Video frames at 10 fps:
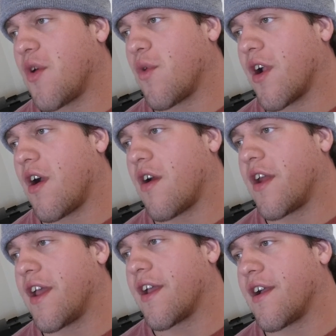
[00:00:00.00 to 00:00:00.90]

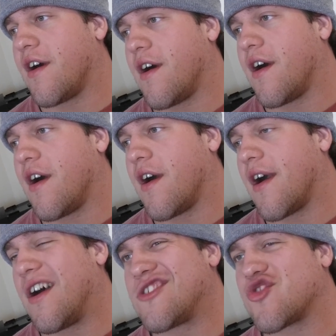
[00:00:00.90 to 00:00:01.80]
regarding
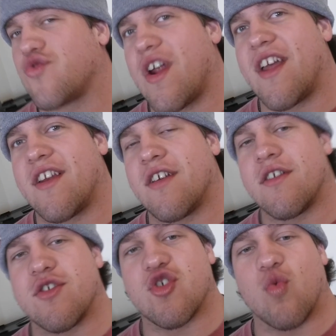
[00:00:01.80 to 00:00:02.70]
a trend
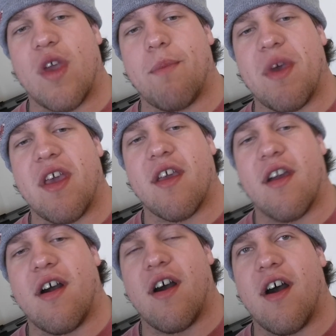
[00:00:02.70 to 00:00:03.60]
sweeping
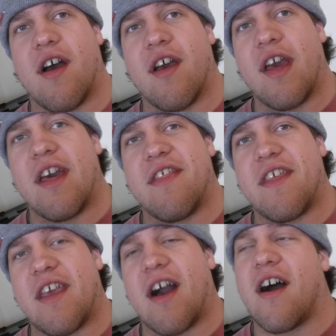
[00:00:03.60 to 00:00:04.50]

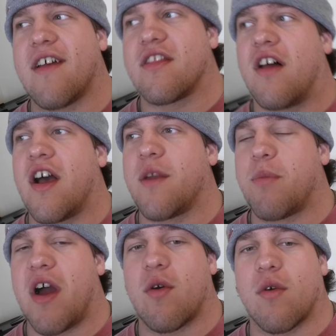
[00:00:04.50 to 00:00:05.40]
the online
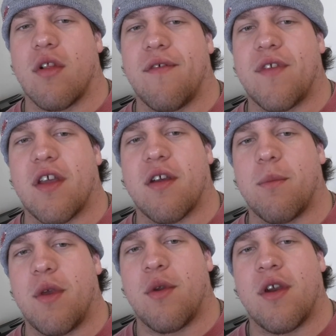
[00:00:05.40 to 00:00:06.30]
powerlifting
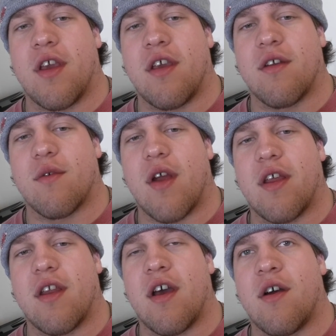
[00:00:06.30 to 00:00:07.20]
community
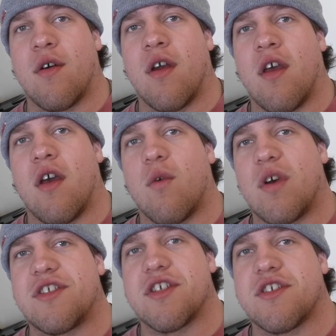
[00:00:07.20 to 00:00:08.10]
right now,
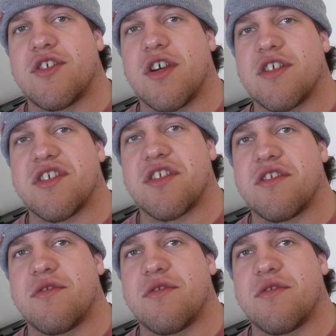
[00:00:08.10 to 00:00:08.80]
which is just